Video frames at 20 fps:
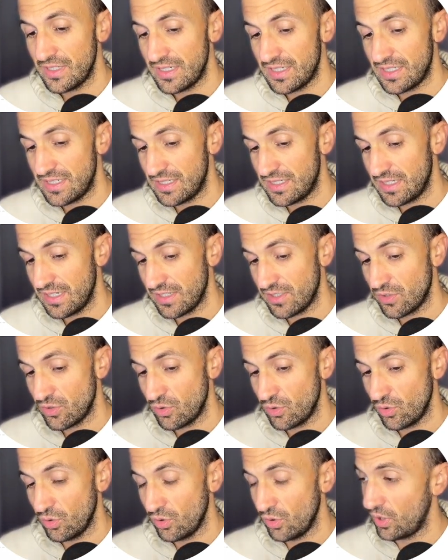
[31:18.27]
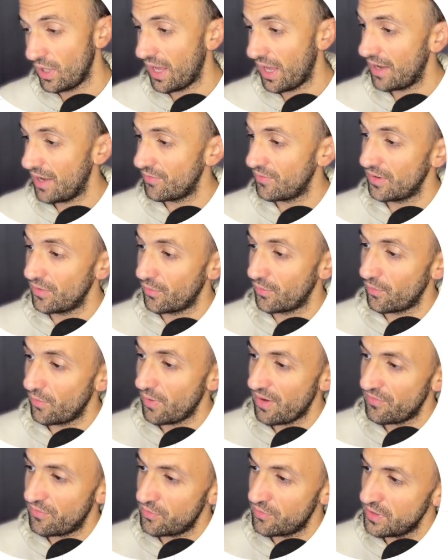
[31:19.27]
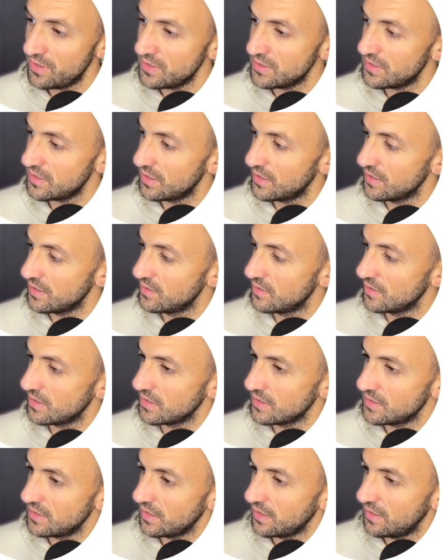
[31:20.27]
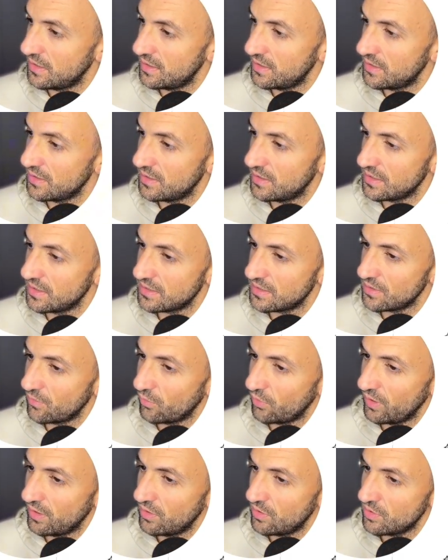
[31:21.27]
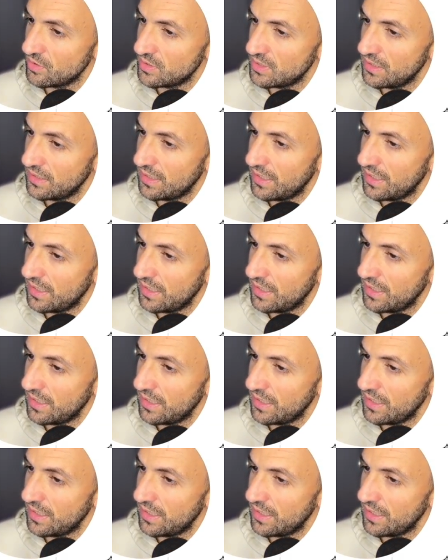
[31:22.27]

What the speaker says: is just to have a reference. Get these windows in